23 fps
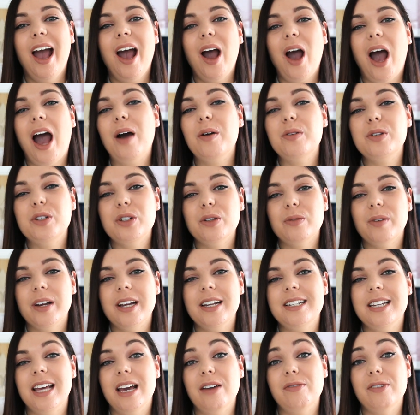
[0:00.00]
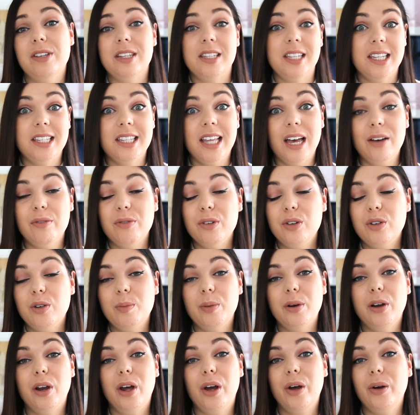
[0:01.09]
How do you rate it? If it's a 7 or
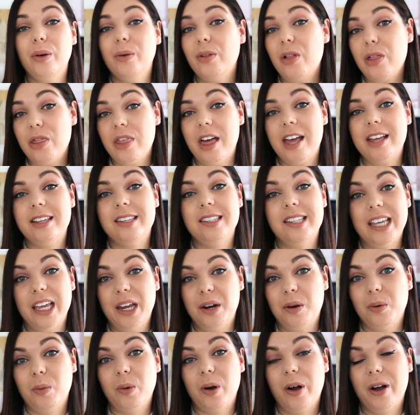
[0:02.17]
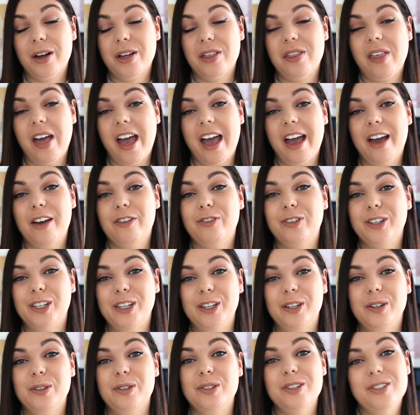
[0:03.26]
below, there's the inner work there for
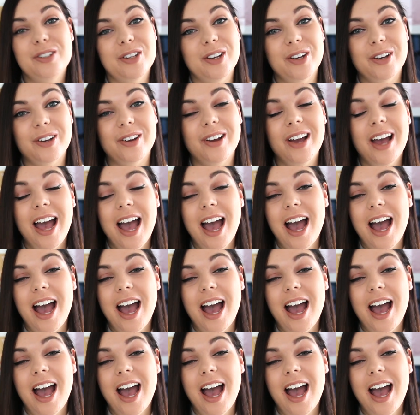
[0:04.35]
you to do.